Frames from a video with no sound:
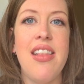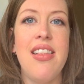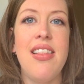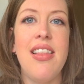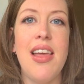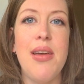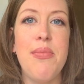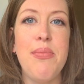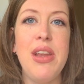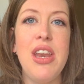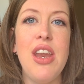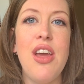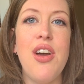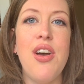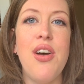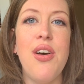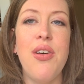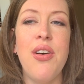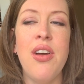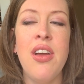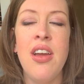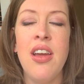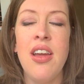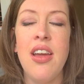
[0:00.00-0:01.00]
Let me
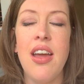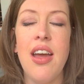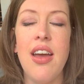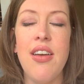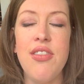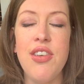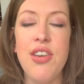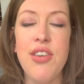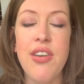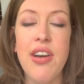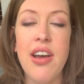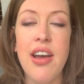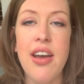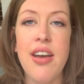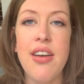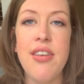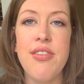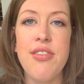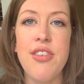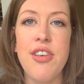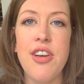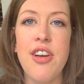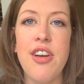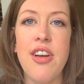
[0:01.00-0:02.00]
know, have you
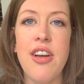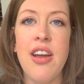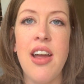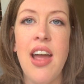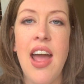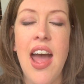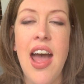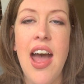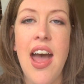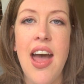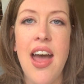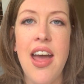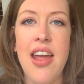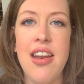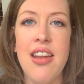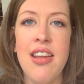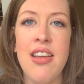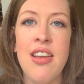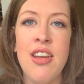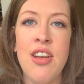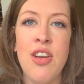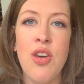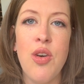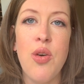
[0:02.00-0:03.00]
ever had
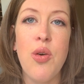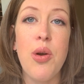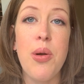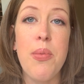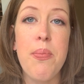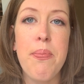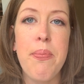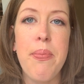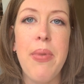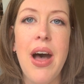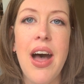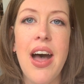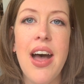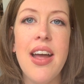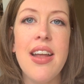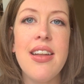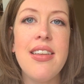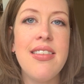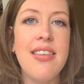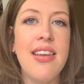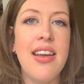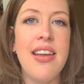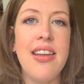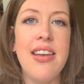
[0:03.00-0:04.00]
or
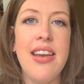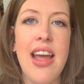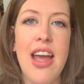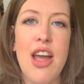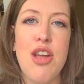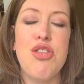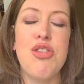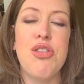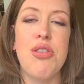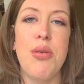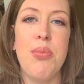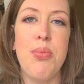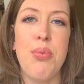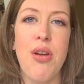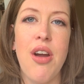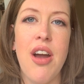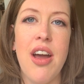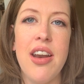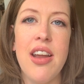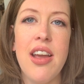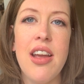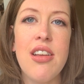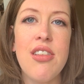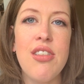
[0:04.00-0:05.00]
bought a natural
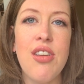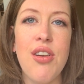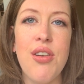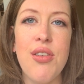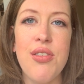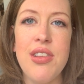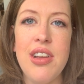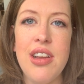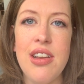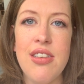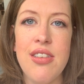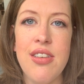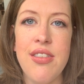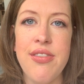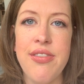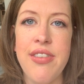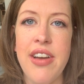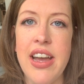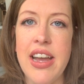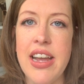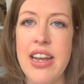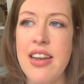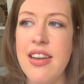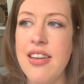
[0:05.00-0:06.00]
product only to
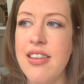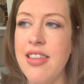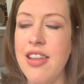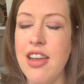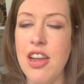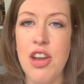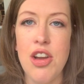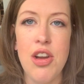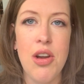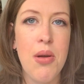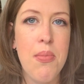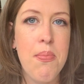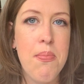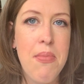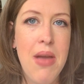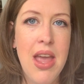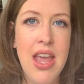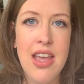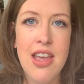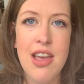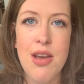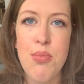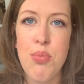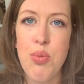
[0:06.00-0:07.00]
find that your
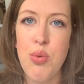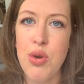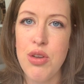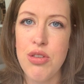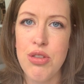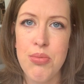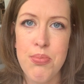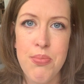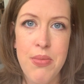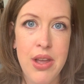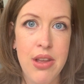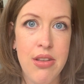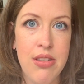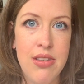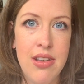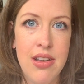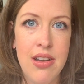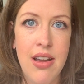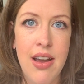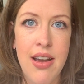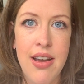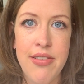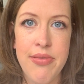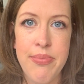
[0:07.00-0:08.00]
makeup was
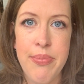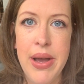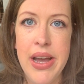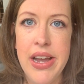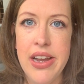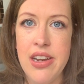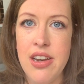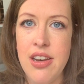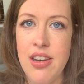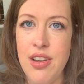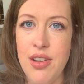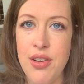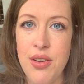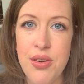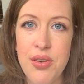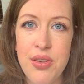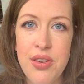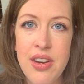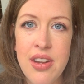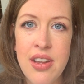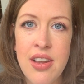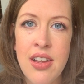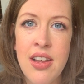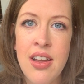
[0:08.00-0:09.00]
melted off by
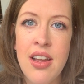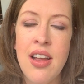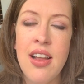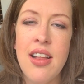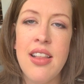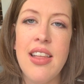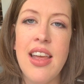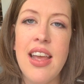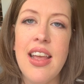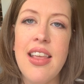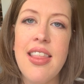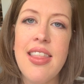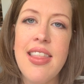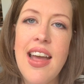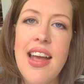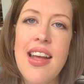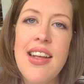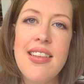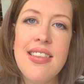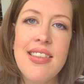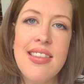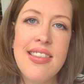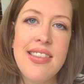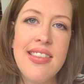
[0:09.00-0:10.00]
noon? Like,
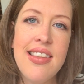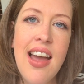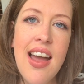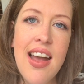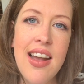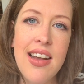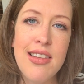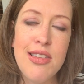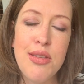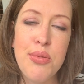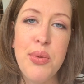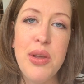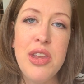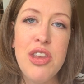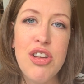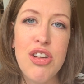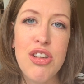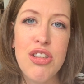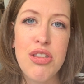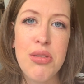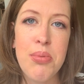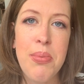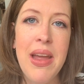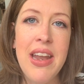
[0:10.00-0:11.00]
that sucks when you're
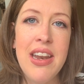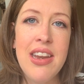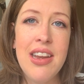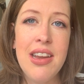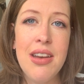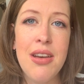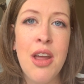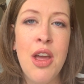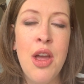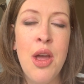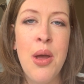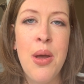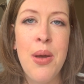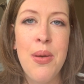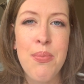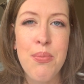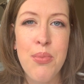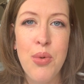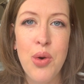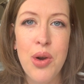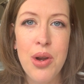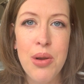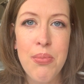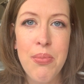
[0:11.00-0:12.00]
spending
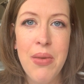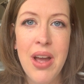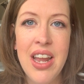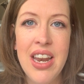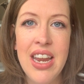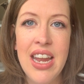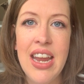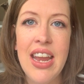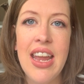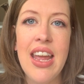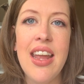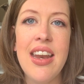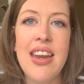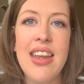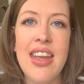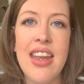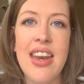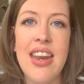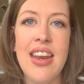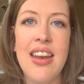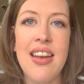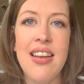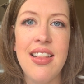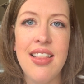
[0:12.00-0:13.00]
more money and
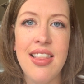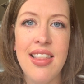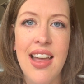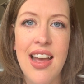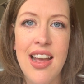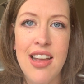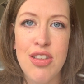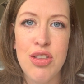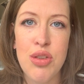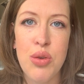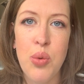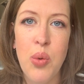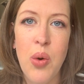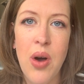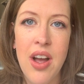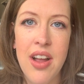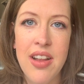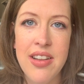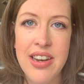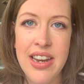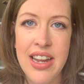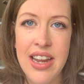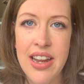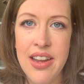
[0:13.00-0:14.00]
getting less
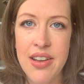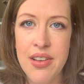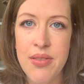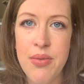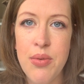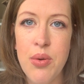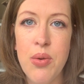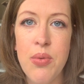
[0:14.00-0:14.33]
quality.